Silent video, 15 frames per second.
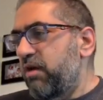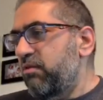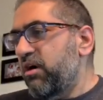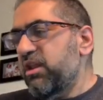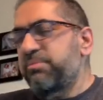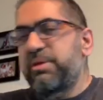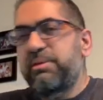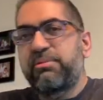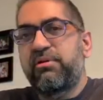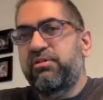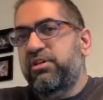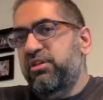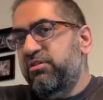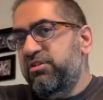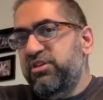A lot of
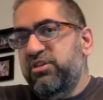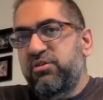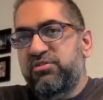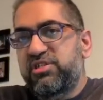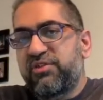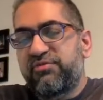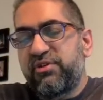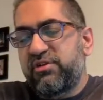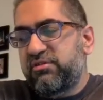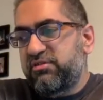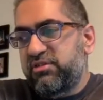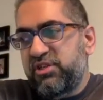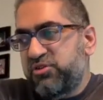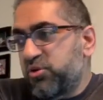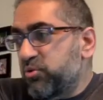people, use
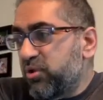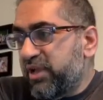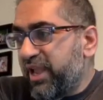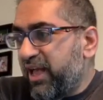Google